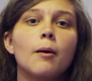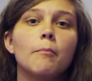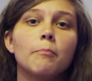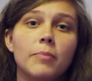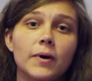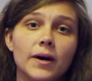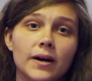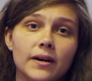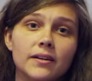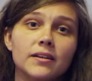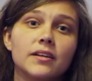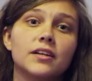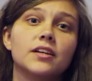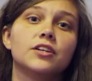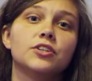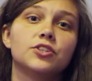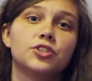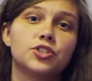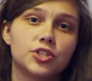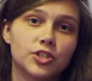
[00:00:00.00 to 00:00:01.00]
but he
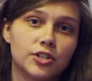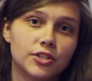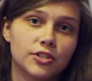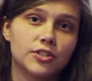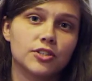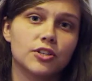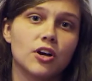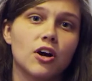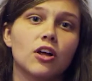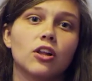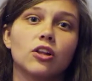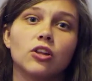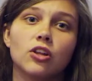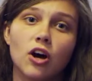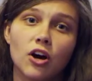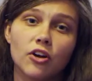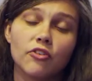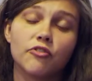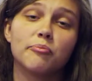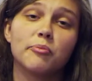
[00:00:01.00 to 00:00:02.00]
sure saw a
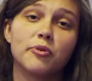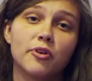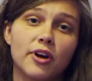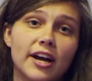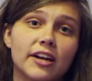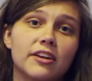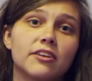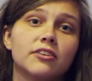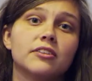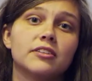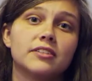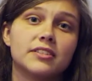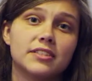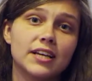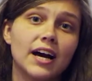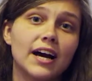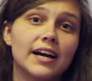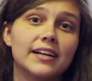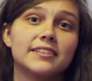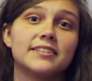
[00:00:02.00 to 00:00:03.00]
lot of miraculous
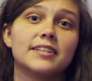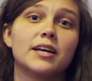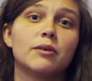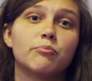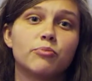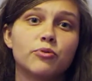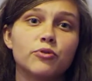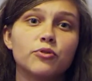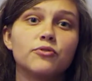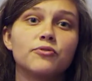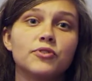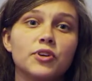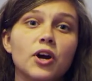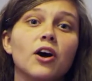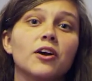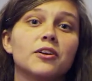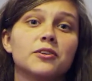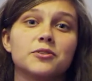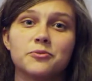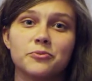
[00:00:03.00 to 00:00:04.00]
signs that proved
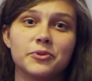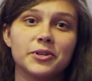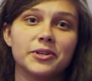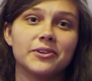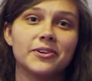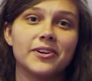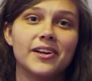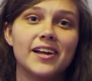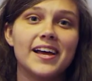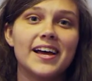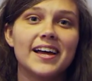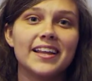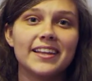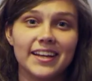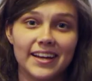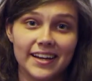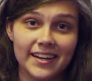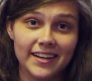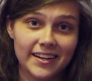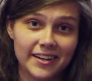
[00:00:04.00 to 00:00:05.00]
God is real,
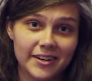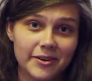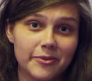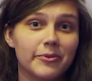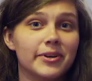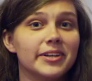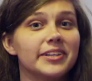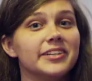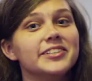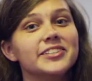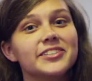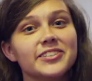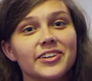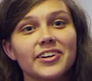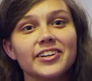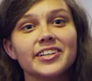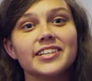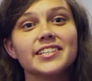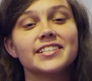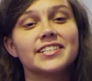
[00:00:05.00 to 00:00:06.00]
like when he saw
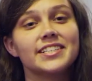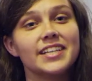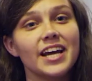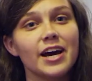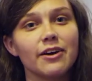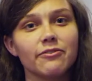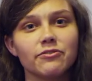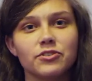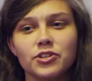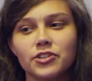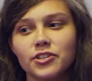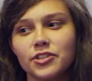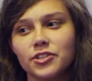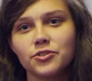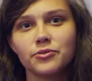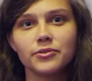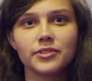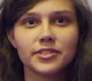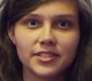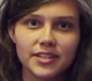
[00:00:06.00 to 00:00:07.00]
his staff turn
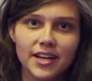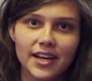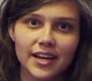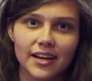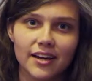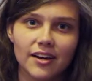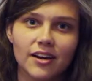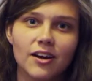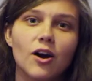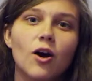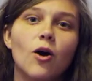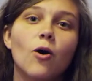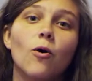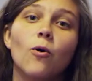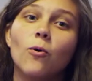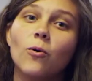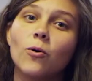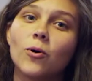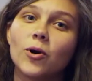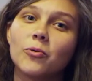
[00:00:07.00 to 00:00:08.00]
into a snake,
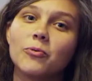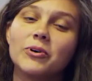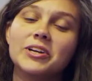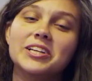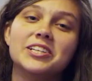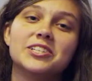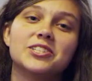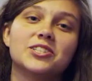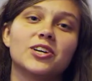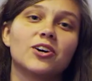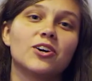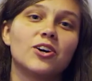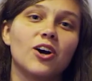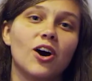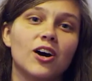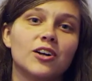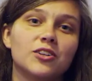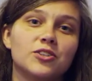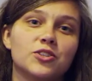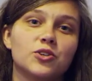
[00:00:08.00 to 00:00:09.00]
or when he saw
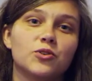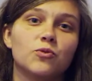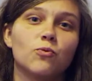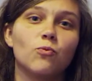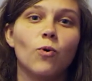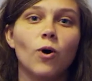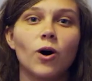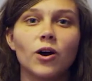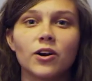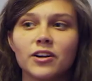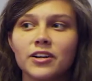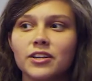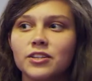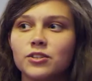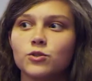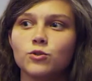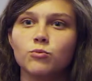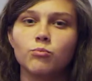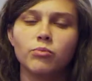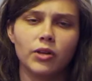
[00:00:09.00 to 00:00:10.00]
God turn water
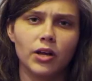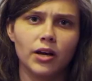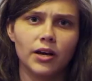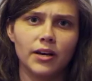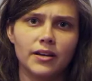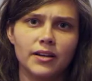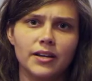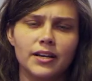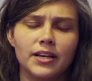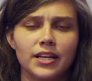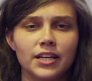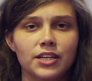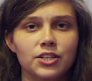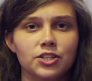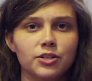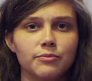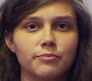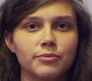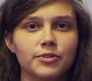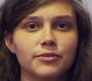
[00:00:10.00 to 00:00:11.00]
into blood in
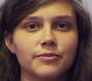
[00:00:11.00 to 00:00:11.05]
Egypt.